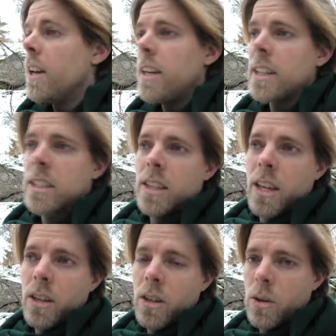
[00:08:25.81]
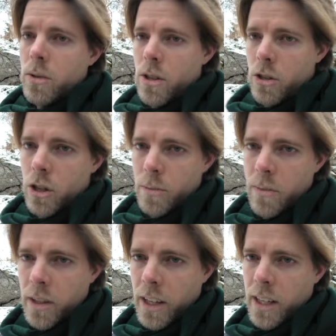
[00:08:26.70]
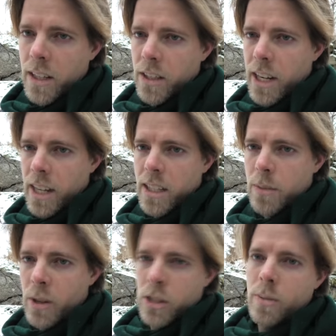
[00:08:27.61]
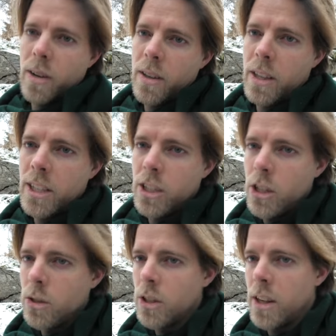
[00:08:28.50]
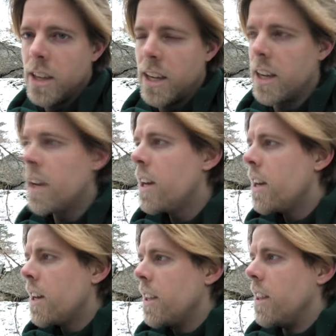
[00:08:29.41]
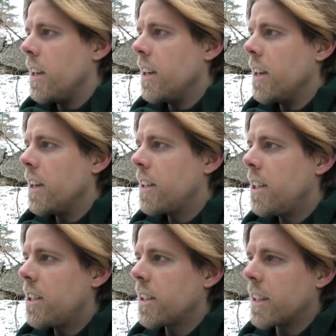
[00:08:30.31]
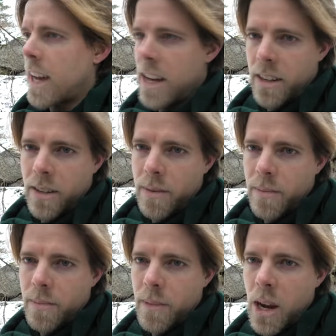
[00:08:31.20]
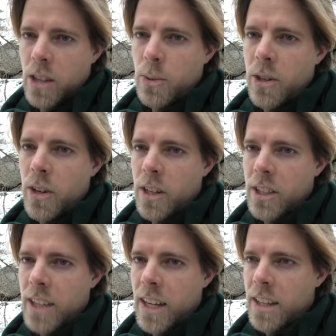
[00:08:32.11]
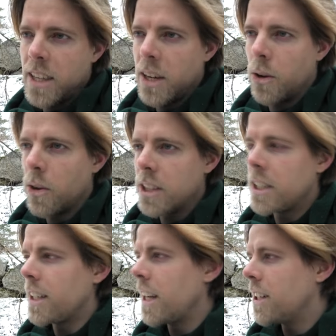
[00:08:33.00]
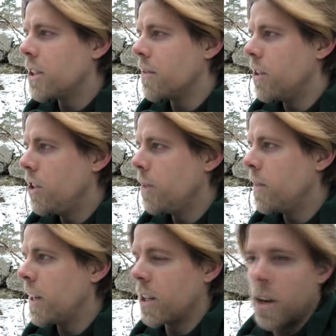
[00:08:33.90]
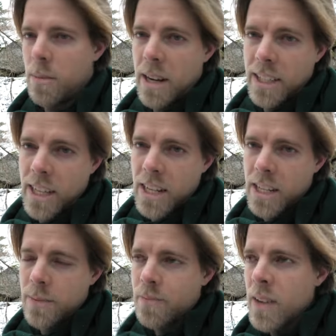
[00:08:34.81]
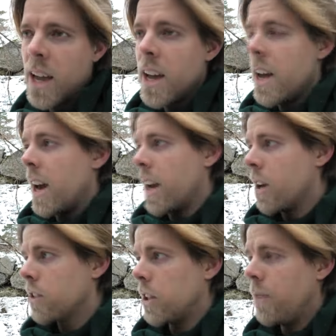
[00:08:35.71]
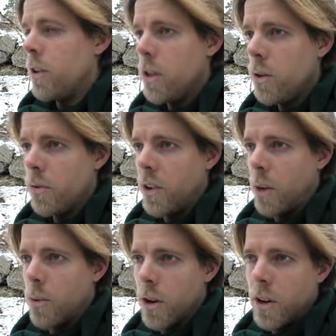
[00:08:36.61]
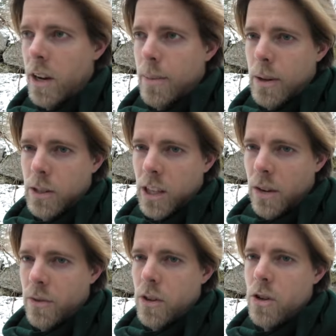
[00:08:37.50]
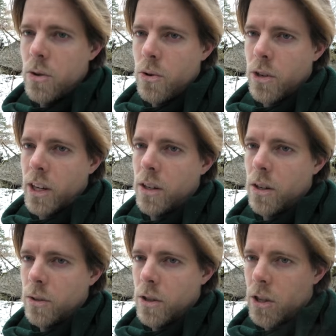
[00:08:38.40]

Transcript: Yes, then you go to the gym, get as jacked as possible. This is usually the teaching at hand, because when you understand the holistic nature of the gym, it all makes sense. And also, if you do feel worried about stuff, do try to go to